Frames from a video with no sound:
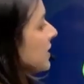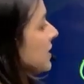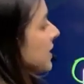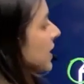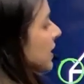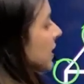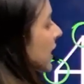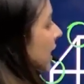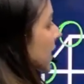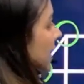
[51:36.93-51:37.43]

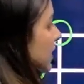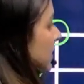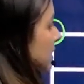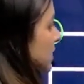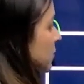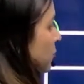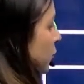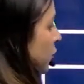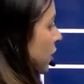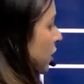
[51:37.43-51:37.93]
say that this
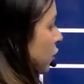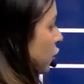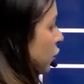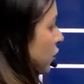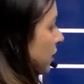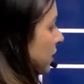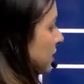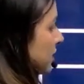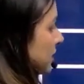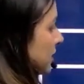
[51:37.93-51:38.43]
particular
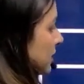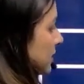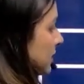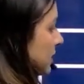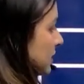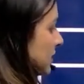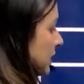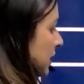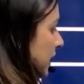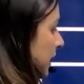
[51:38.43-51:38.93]
distance
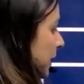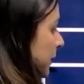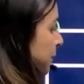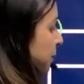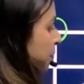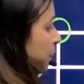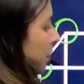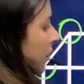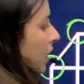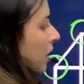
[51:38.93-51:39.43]
is A,
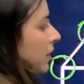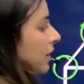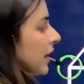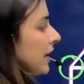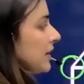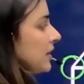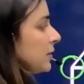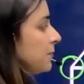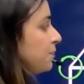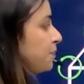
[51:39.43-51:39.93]

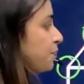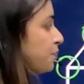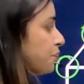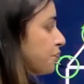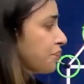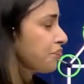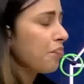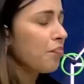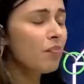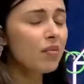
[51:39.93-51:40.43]
right?
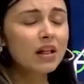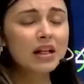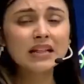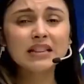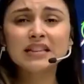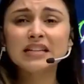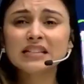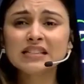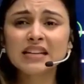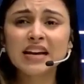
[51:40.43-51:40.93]

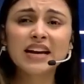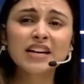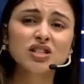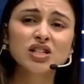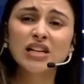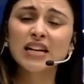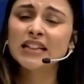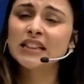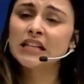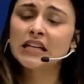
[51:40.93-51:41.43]
This edge
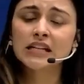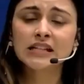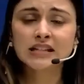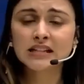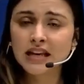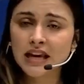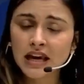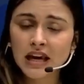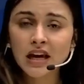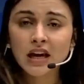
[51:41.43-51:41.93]
length is
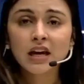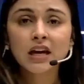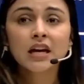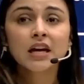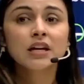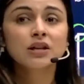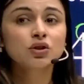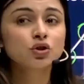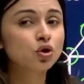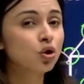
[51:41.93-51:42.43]
A.
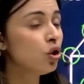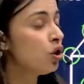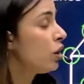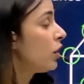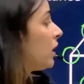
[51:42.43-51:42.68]
So